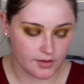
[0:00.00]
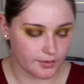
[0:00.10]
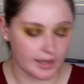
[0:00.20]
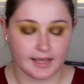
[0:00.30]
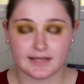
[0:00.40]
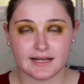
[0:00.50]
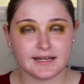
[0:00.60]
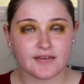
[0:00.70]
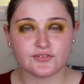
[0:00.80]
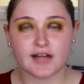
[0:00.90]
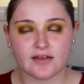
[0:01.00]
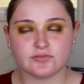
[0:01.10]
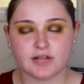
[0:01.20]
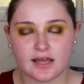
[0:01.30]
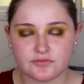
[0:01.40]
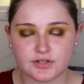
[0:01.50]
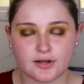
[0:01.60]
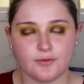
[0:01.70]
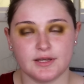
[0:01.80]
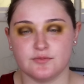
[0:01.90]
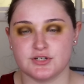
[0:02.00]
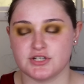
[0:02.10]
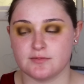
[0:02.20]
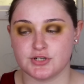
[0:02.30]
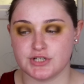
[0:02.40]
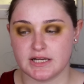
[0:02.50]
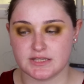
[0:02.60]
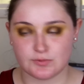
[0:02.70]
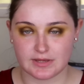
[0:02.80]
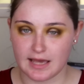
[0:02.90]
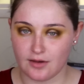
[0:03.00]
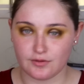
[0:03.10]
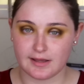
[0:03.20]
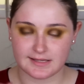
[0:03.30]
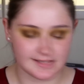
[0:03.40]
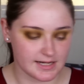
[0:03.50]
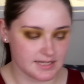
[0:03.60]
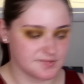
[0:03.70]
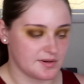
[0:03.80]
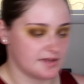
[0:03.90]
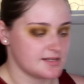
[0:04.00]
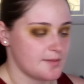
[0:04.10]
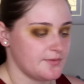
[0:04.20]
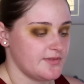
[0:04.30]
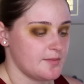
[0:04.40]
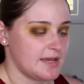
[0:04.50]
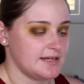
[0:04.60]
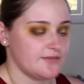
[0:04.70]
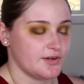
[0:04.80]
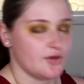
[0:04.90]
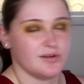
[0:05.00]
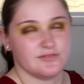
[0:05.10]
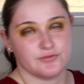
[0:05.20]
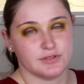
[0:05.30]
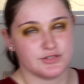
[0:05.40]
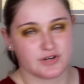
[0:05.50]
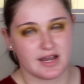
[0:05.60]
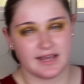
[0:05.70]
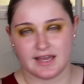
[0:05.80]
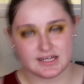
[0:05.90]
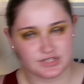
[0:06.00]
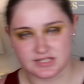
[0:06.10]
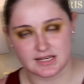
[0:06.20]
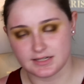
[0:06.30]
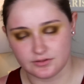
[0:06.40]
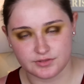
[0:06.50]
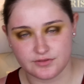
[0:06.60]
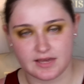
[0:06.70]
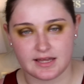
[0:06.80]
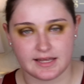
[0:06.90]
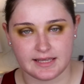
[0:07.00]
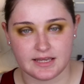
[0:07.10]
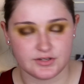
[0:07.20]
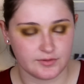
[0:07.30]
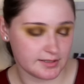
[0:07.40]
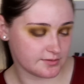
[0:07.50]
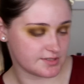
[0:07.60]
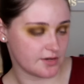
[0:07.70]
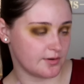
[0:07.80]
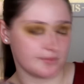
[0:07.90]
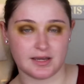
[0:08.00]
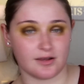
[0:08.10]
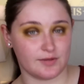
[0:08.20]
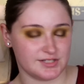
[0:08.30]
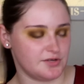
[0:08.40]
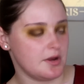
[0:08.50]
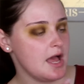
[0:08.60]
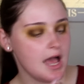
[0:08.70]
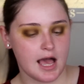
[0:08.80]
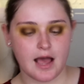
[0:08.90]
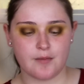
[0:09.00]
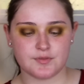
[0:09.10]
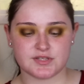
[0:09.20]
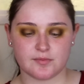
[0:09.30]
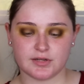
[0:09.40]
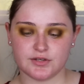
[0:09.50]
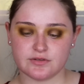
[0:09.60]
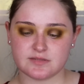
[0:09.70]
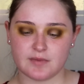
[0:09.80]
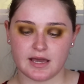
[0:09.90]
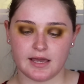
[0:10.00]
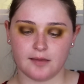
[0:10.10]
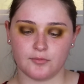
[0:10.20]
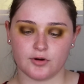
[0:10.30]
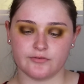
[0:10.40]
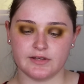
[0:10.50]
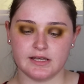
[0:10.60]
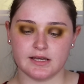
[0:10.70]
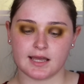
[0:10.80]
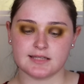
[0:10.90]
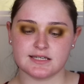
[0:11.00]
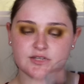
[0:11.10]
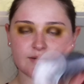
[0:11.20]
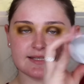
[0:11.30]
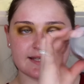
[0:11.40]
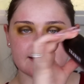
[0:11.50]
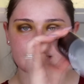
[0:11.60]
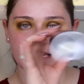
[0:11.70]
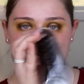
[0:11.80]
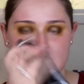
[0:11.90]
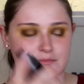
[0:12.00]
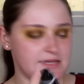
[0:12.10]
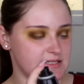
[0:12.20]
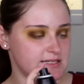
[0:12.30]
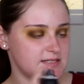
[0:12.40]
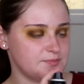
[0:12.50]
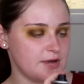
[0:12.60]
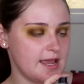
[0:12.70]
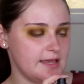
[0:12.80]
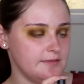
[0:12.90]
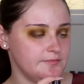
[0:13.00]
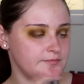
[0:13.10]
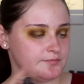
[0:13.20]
Okay, and I never ever go in with shimmer shades without a setting spray on top of them. I never go in fully dry. I don't do that. I can't do it, so I'm not going to. So I'm gonna use my Morphe Continuous Setting Mist Spray.